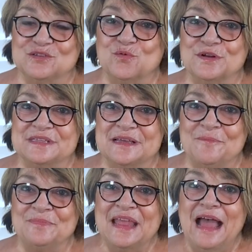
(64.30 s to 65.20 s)
towards
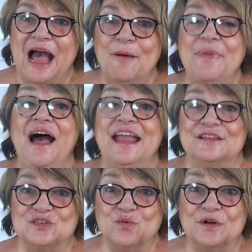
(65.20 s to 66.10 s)
them. A
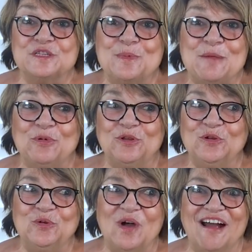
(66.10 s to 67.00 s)
bias towards people
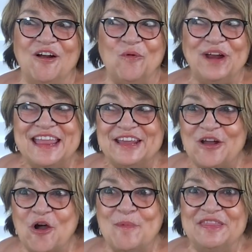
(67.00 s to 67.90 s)
who are working at
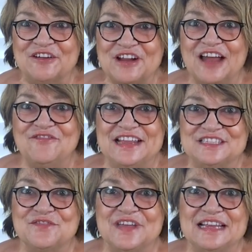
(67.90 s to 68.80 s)
home and they're not
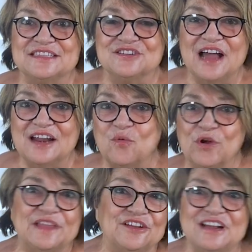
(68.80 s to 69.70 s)
face to face, they're not at
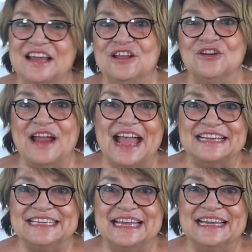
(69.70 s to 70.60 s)
work, they're not
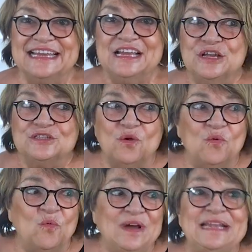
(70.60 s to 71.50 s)
interacting.
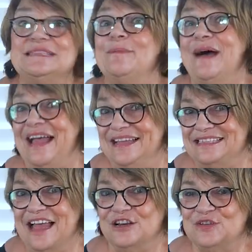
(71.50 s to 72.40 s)
So what is a
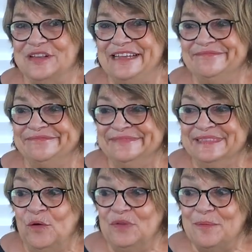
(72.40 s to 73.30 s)
bias actually?
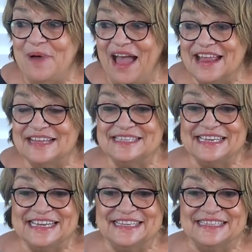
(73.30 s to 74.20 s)
Well, a bias
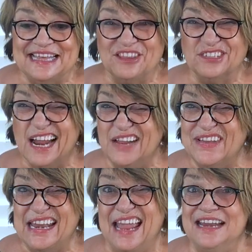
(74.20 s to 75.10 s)
is that there's kind
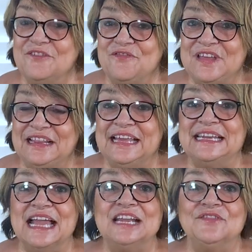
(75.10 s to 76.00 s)
of a negative feeling, a
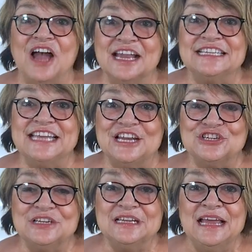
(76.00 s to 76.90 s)
negative
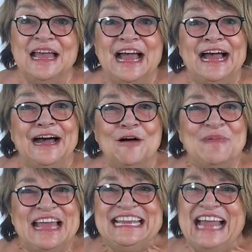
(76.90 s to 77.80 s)
connotation.
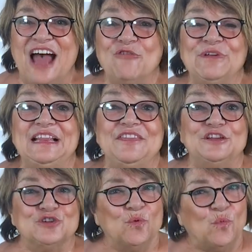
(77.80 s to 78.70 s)
Um, not really
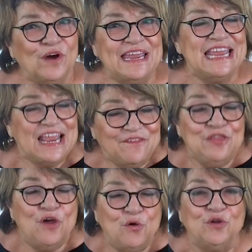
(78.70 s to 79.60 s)
that you're working,
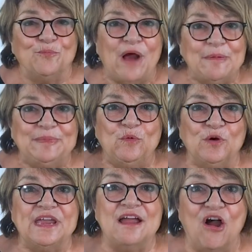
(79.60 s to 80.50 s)
even though you're probably
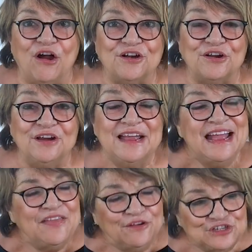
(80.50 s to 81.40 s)
working harder,
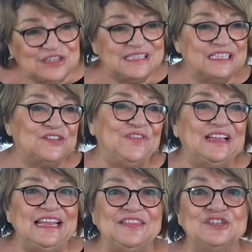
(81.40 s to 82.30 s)
there's just this
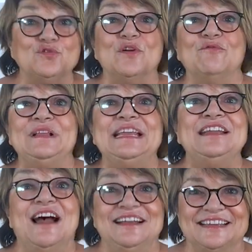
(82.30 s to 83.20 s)
feeling that you're really
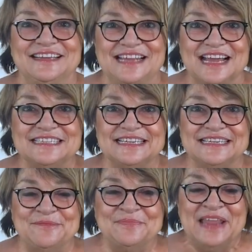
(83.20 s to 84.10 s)
not connected.